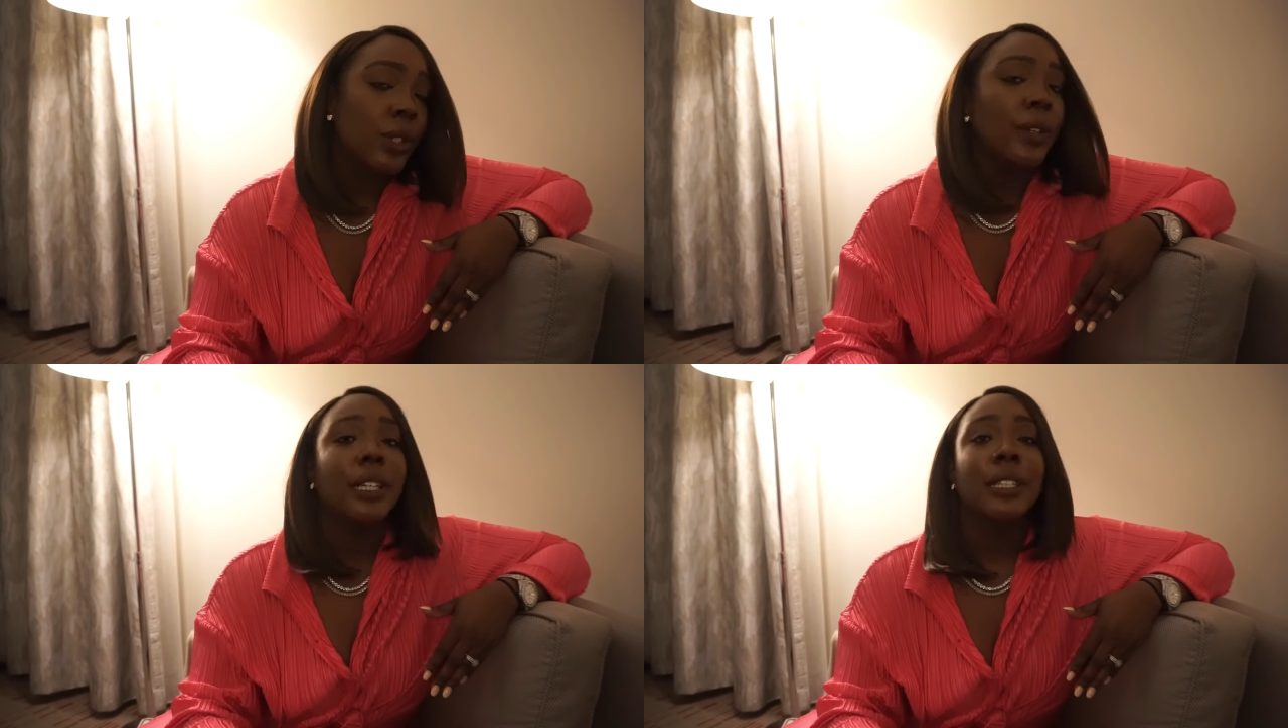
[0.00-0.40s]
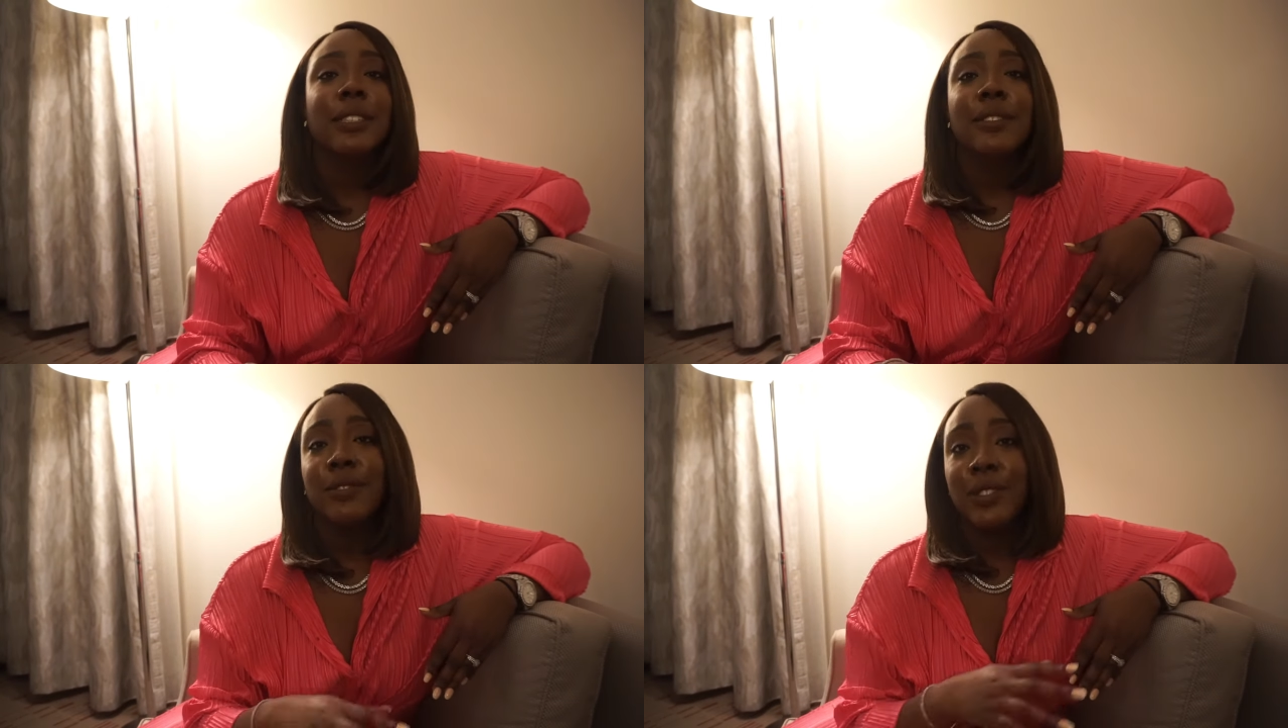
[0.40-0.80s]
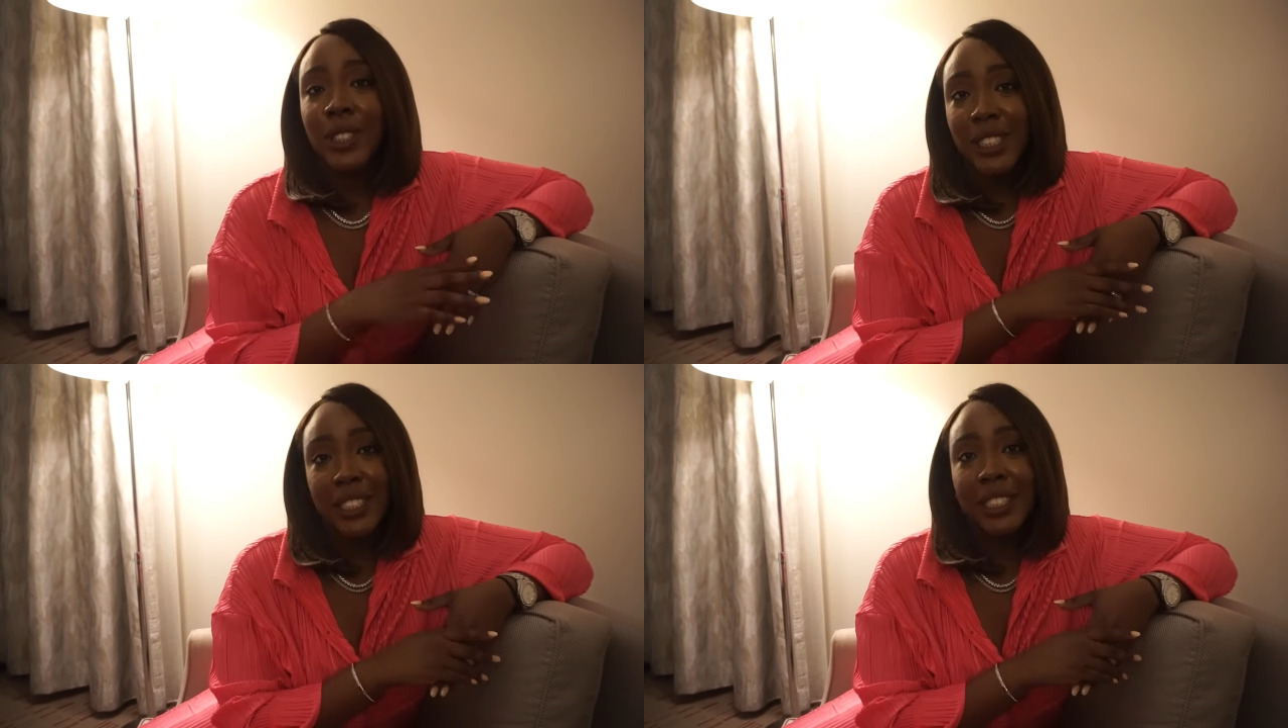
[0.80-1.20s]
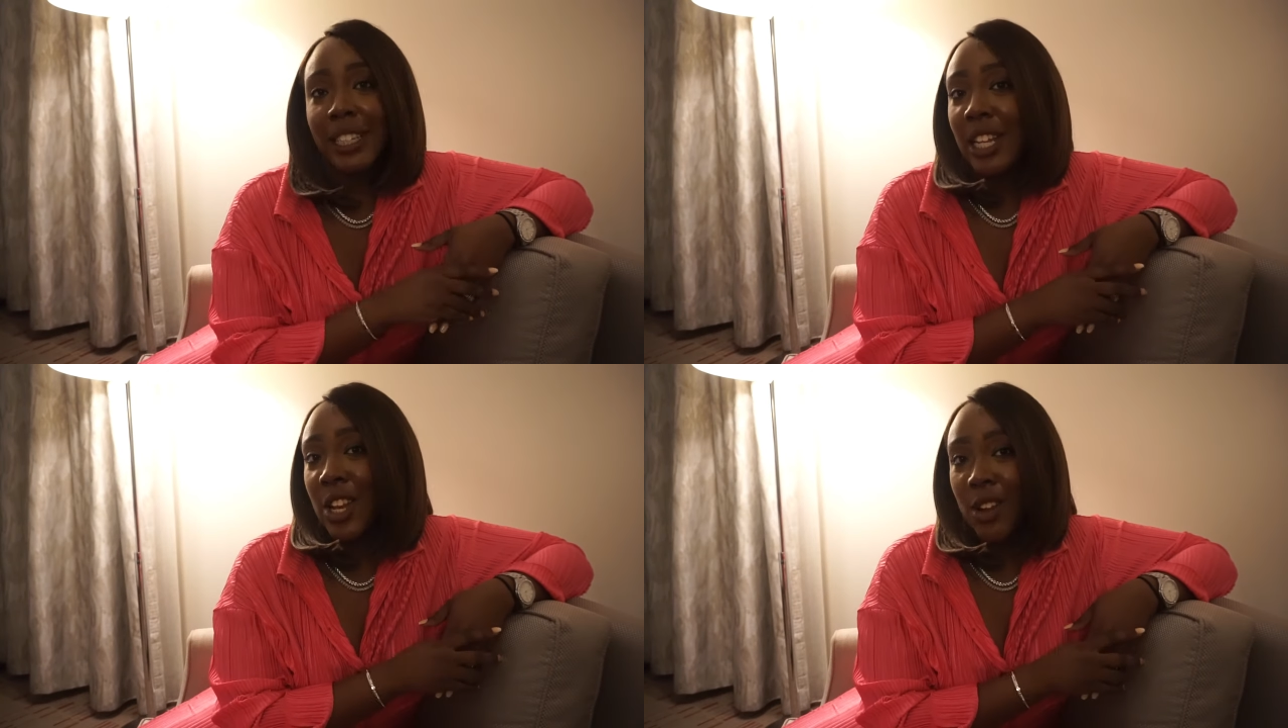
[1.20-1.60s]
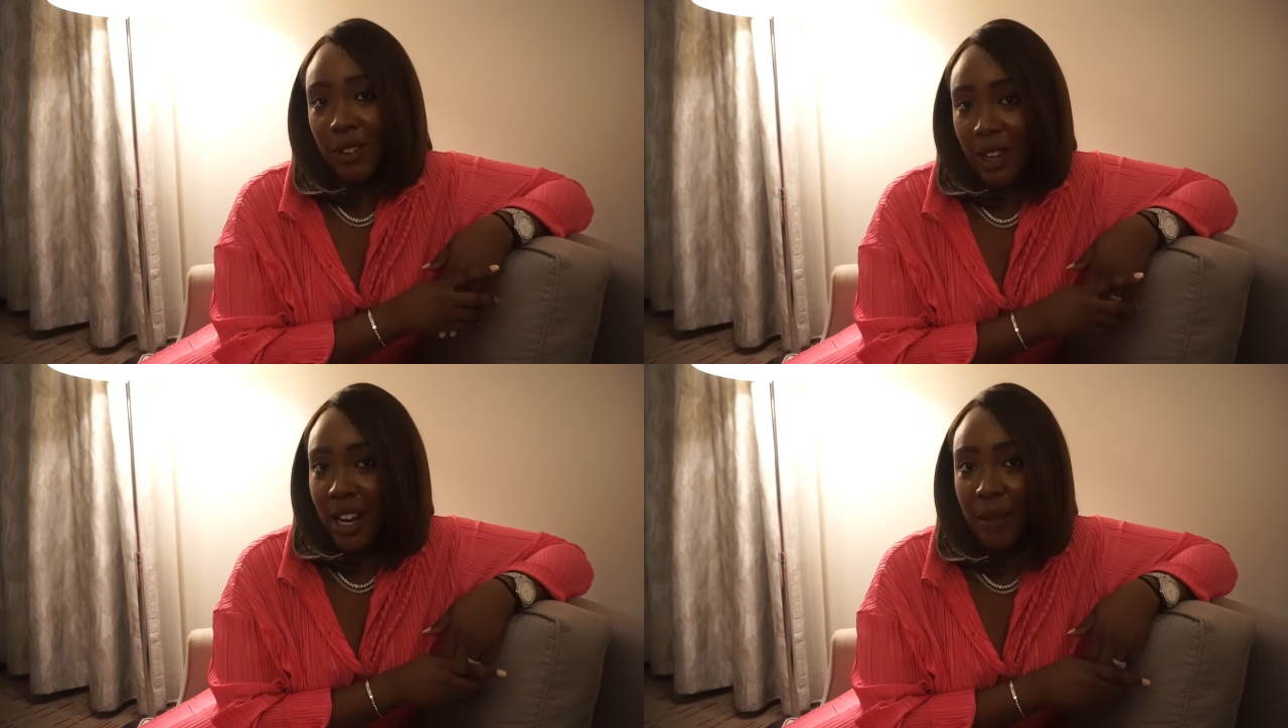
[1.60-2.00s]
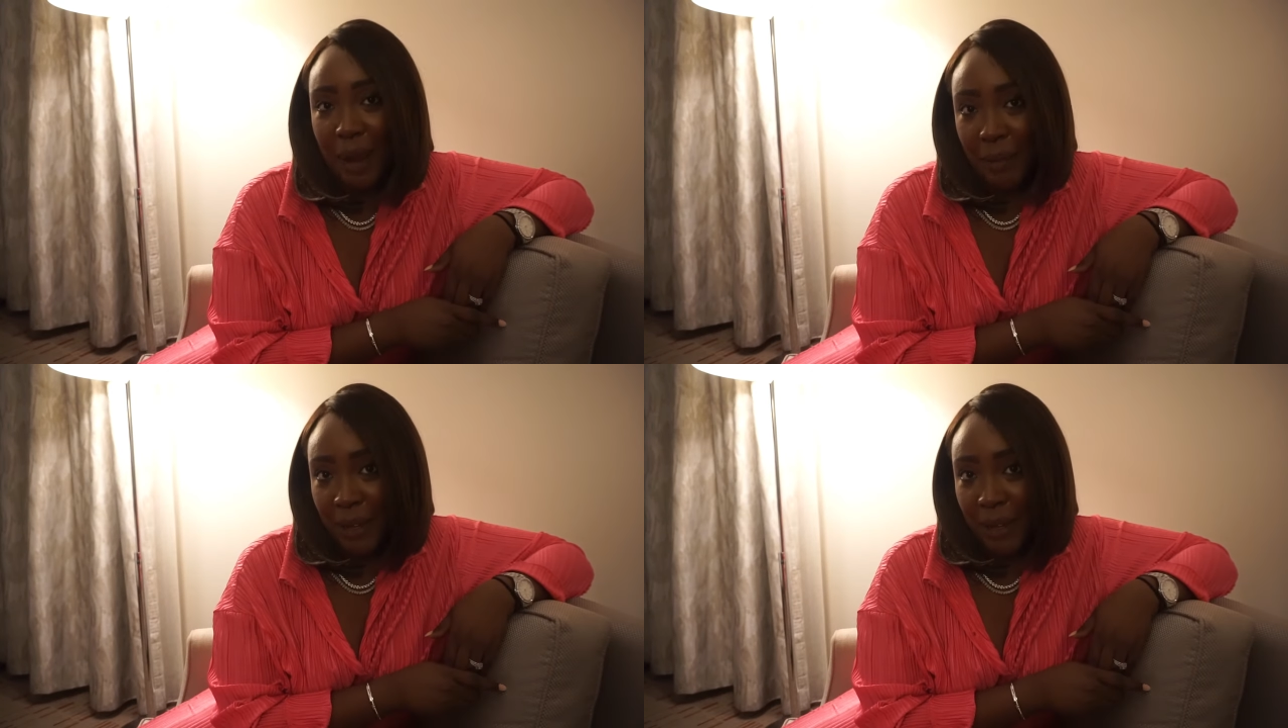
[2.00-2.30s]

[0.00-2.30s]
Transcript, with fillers: so it is unfortunately no longer my